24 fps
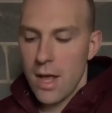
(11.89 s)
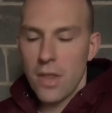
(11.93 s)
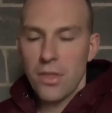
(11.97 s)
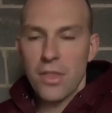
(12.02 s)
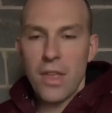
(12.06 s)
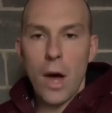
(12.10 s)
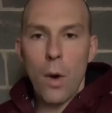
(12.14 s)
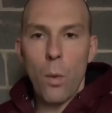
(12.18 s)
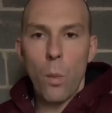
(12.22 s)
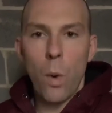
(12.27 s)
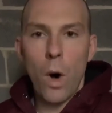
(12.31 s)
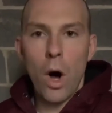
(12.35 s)

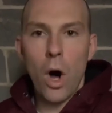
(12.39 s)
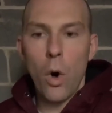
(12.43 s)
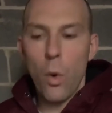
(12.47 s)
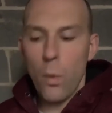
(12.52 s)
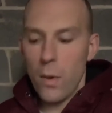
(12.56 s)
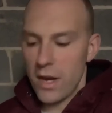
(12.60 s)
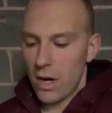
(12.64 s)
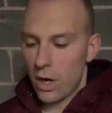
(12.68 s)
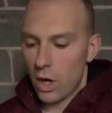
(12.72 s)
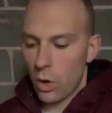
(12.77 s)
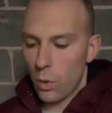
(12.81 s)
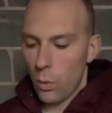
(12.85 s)
that while
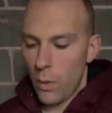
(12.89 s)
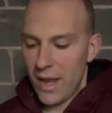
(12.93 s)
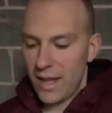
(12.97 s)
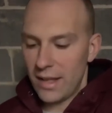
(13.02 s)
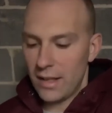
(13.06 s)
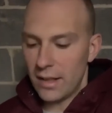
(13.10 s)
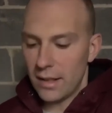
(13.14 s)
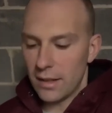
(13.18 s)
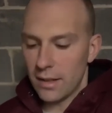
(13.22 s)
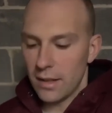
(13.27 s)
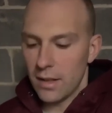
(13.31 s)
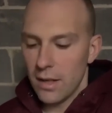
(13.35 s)
we are
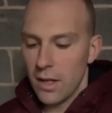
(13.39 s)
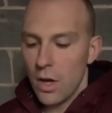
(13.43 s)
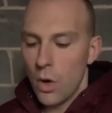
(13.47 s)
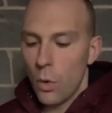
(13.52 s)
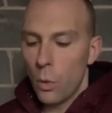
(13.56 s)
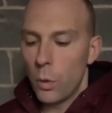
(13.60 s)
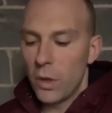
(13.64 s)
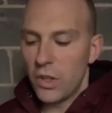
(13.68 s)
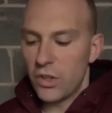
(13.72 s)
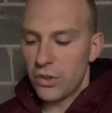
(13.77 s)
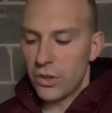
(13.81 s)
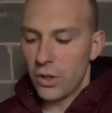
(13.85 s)
waiting,
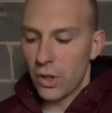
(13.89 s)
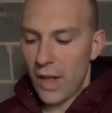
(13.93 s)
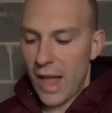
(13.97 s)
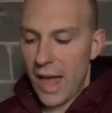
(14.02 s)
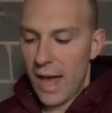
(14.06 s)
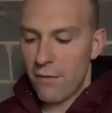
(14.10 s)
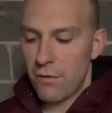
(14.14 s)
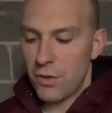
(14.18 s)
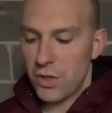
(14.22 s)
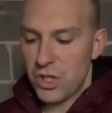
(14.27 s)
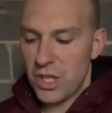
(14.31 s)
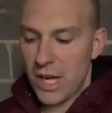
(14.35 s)
we still
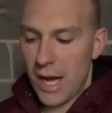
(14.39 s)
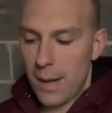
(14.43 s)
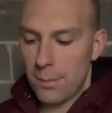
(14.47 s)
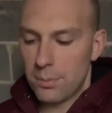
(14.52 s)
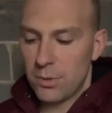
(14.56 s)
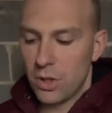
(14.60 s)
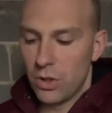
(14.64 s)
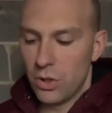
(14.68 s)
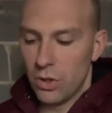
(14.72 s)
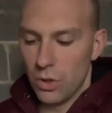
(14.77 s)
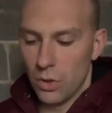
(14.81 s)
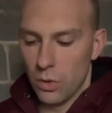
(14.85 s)
have a job
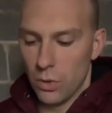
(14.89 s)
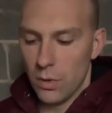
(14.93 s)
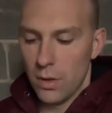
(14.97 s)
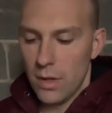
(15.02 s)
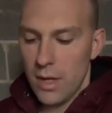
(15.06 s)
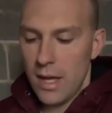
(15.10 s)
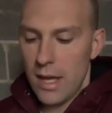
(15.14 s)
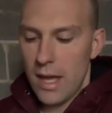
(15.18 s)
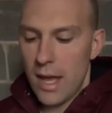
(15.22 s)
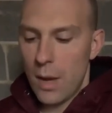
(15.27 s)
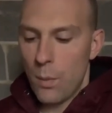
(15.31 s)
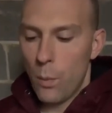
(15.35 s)
to do
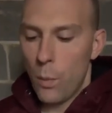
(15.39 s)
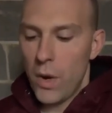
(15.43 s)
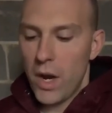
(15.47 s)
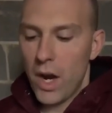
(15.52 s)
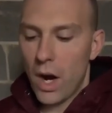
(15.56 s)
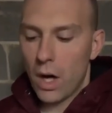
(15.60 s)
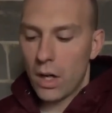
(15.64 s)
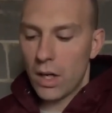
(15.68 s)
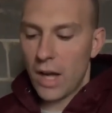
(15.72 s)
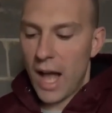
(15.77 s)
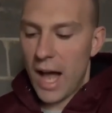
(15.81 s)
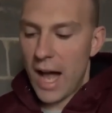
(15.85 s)
and we
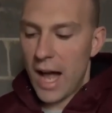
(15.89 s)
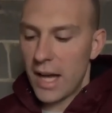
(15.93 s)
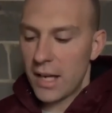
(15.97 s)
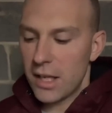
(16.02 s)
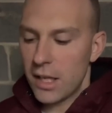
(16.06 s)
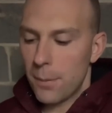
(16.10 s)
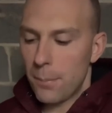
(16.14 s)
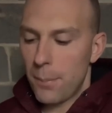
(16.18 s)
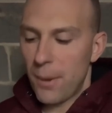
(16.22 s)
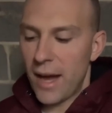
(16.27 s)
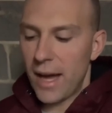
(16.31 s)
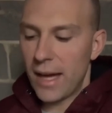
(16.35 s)
are to
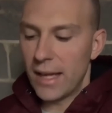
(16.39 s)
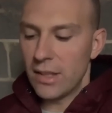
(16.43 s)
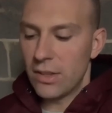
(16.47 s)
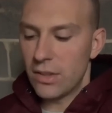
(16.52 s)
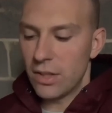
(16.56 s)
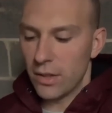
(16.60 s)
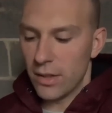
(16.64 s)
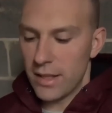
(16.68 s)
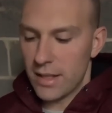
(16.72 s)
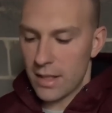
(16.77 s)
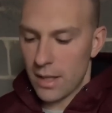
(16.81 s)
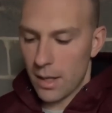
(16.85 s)
occupy
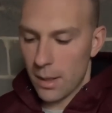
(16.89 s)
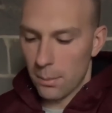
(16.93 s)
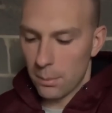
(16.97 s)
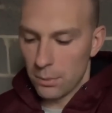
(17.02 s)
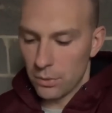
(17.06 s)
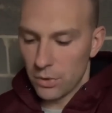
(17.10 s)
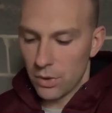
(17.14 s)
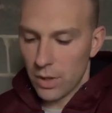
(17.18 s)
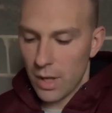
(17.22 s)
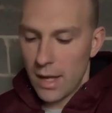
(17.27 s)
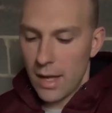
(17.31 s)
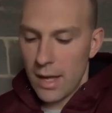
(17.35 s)
until he
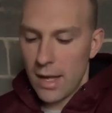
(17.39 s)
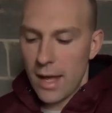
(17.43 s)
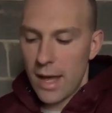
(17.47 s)
comes,